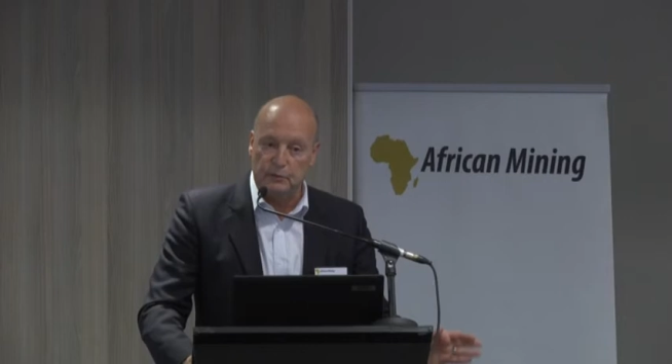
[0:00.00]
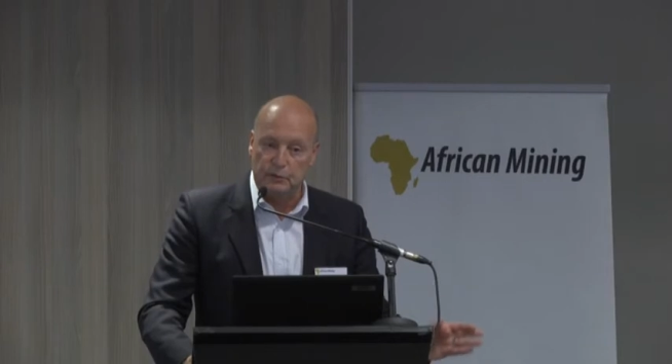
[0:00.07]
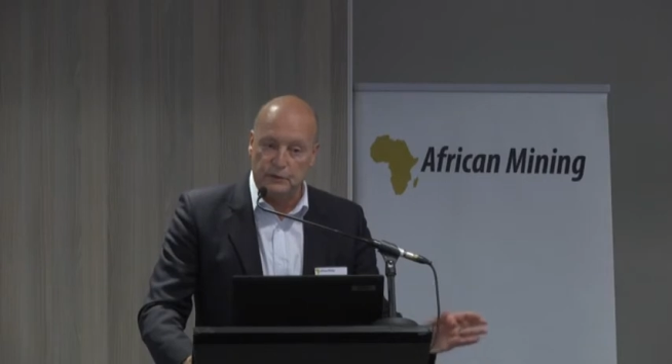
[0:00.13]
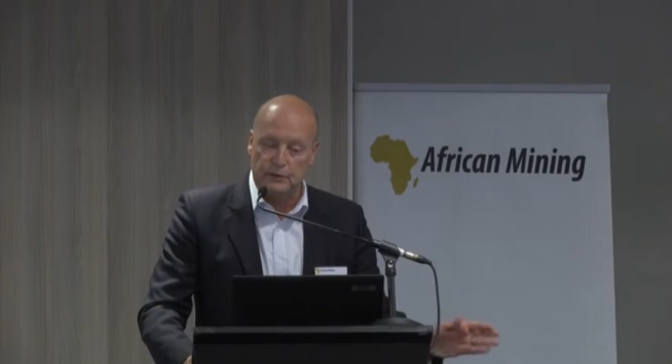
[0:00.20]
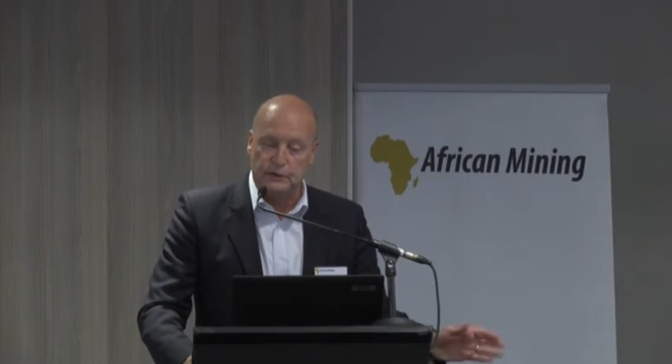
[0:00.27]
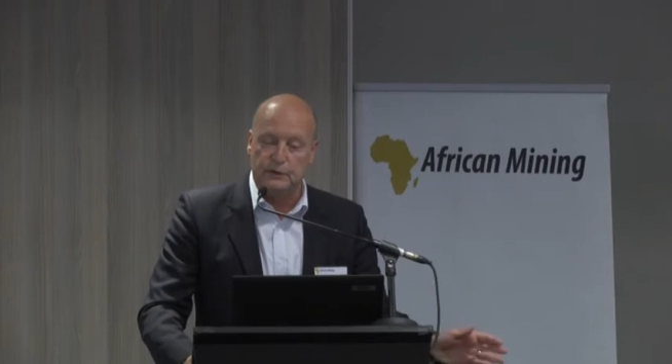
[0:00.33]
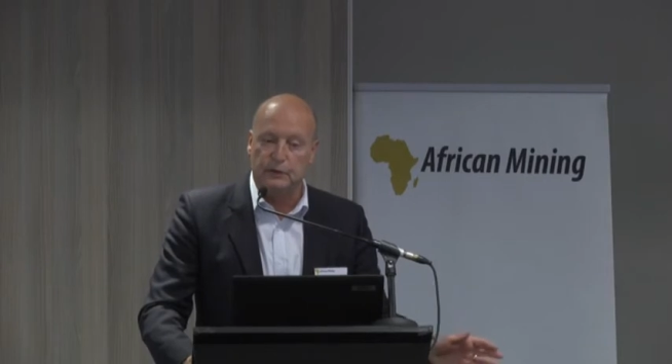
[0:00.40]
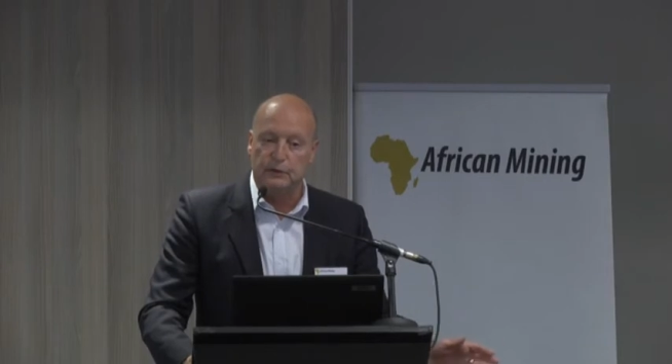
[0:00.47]

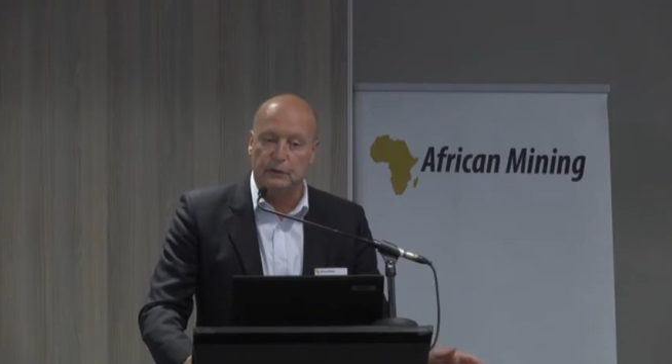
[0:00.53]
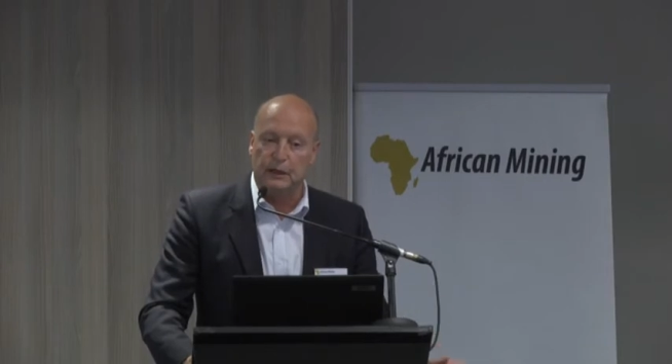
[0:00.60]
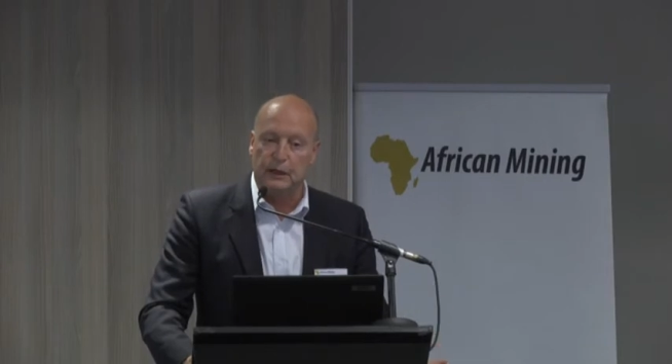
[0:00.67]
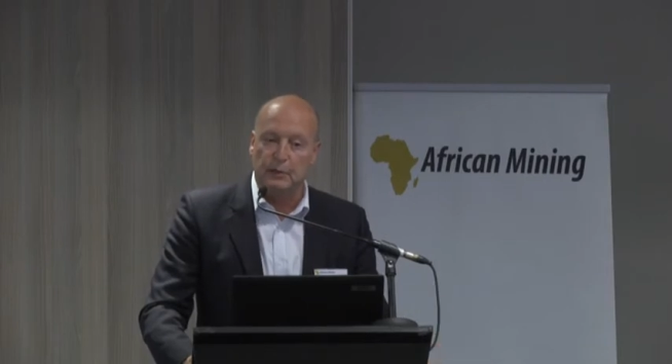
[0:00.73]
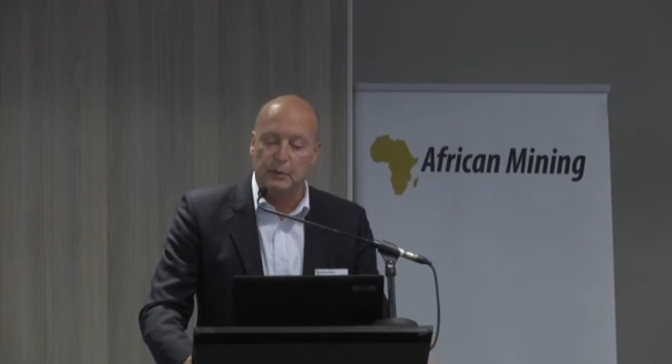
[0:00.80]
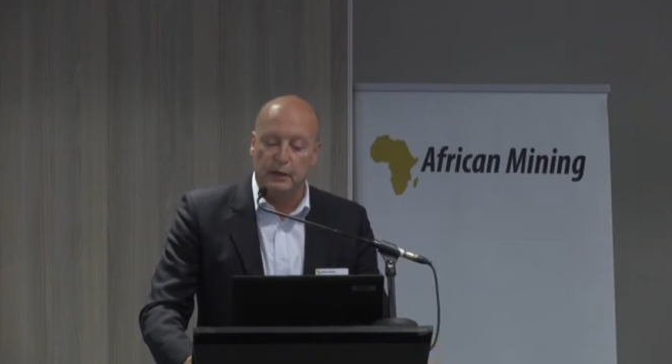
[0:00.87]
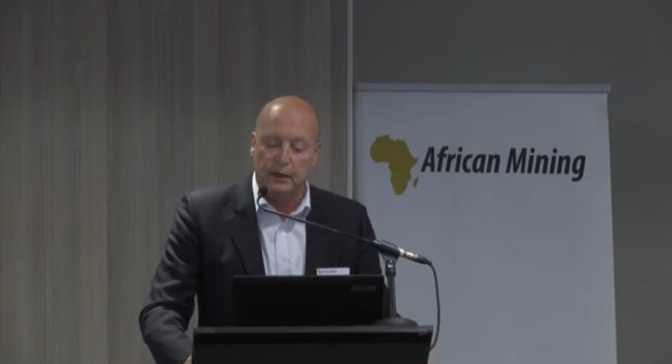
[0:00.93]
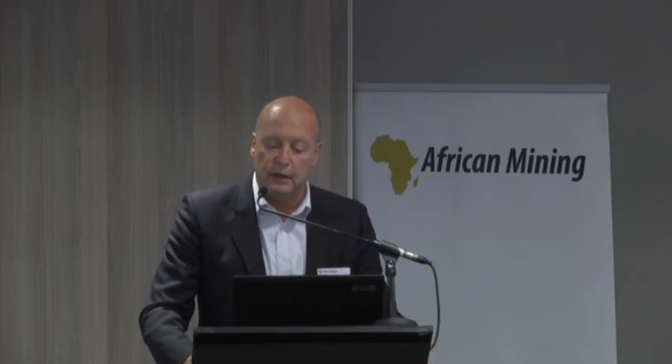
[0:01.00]
which is now
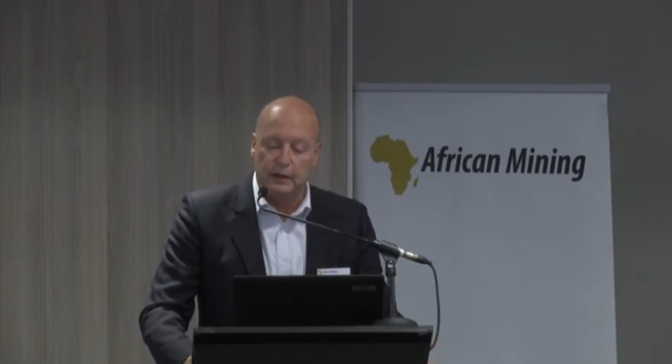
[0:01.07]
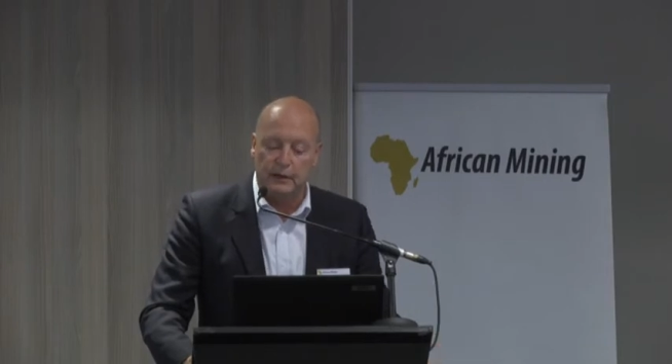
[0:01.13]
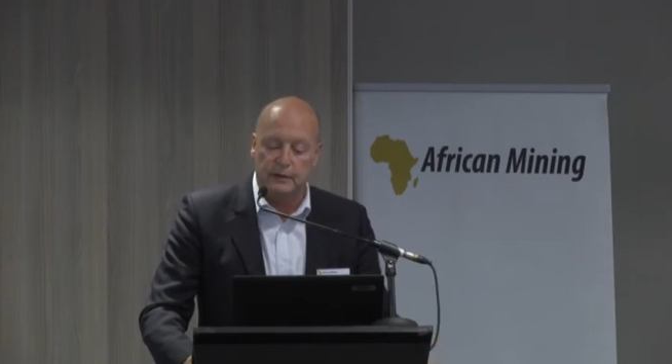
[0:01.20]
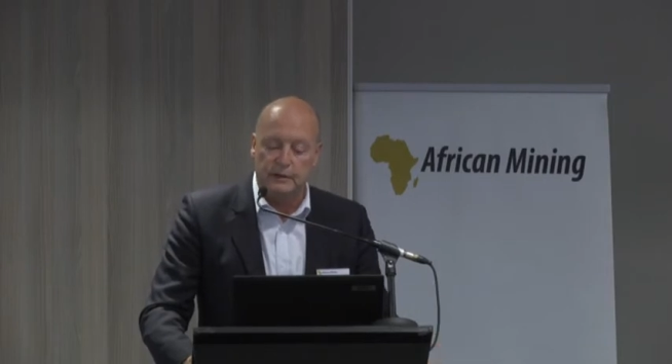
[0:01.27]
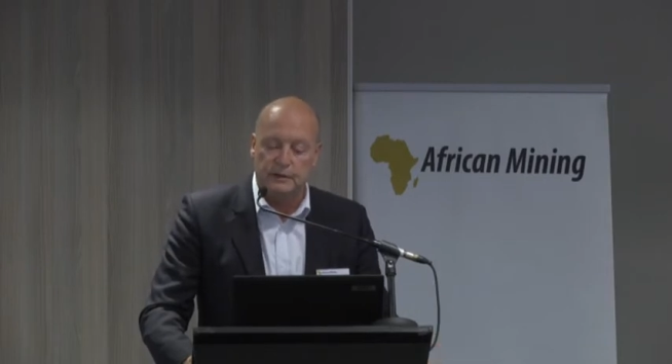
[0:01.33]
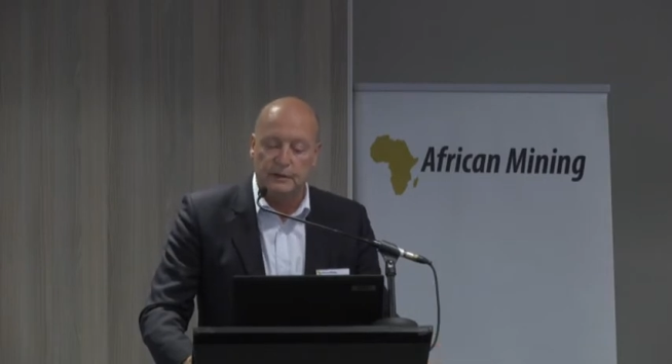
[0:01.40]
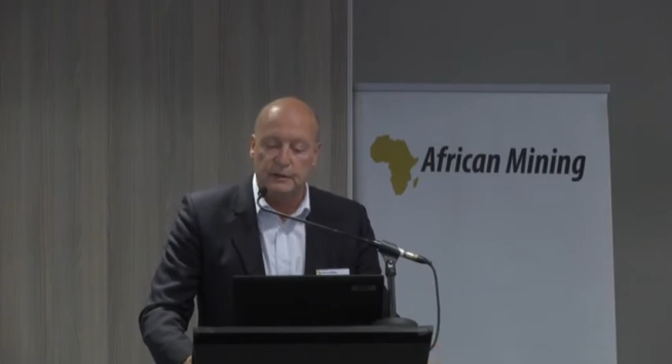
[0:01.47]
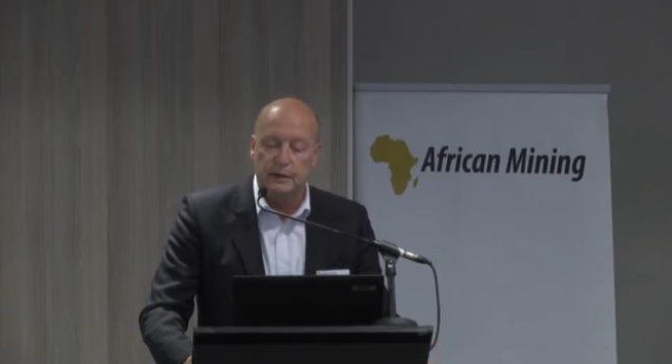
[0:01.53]
nearly behind
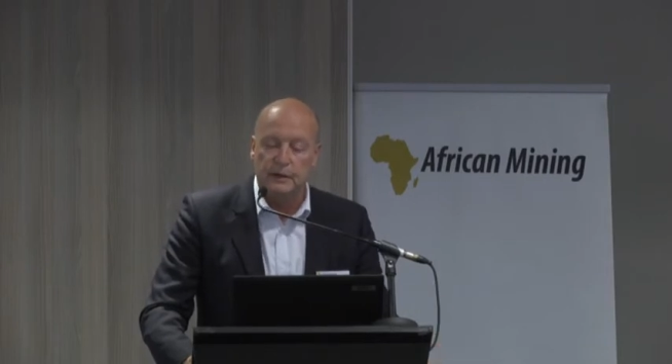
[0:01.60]
us.